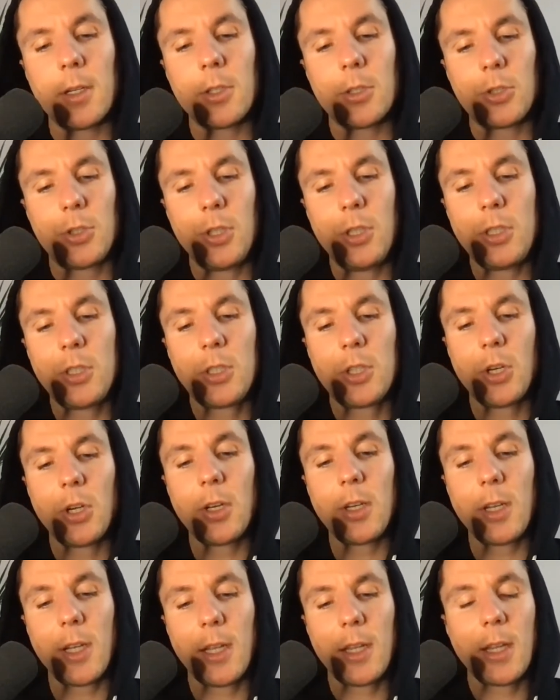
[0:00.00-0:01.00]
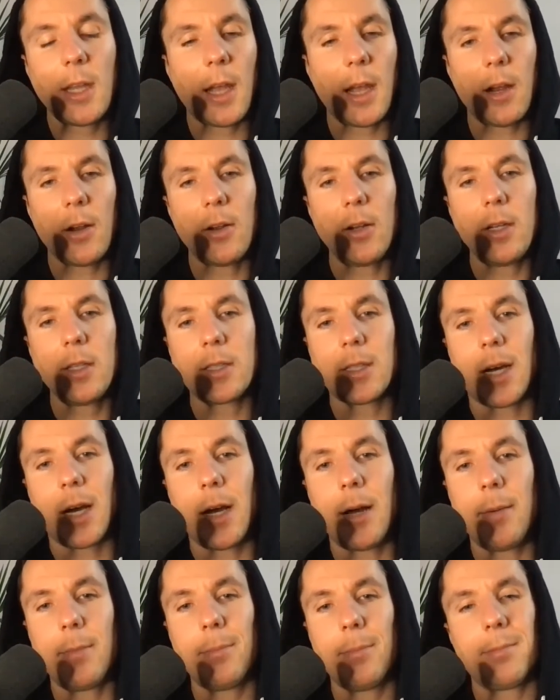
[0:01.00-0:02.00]
She's good in the areas
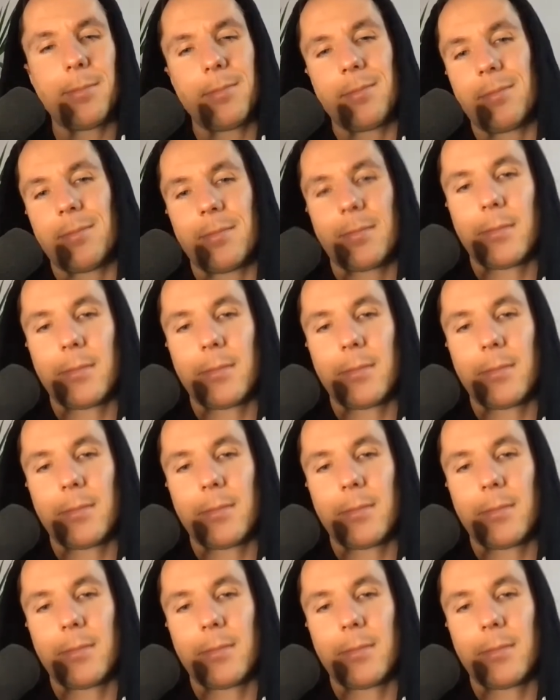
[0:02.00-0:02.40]
I'm